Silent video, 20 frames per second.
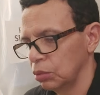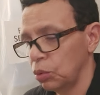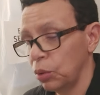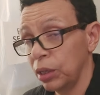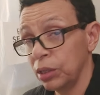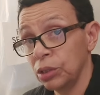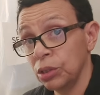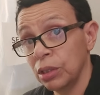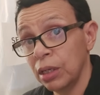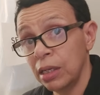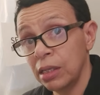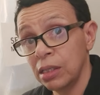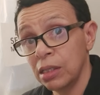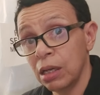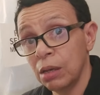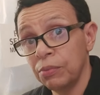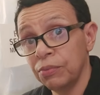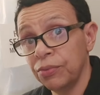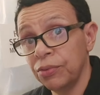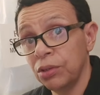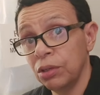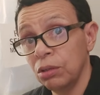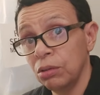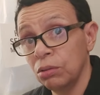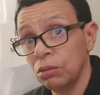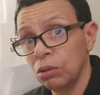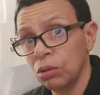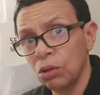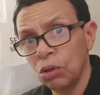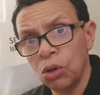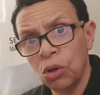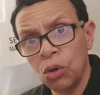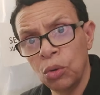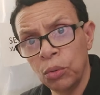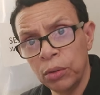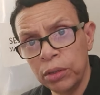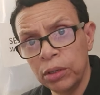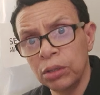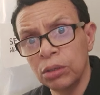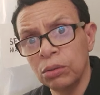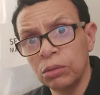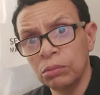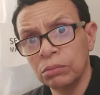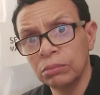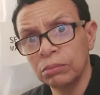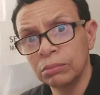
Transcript: Why should they stop for you? Who are you?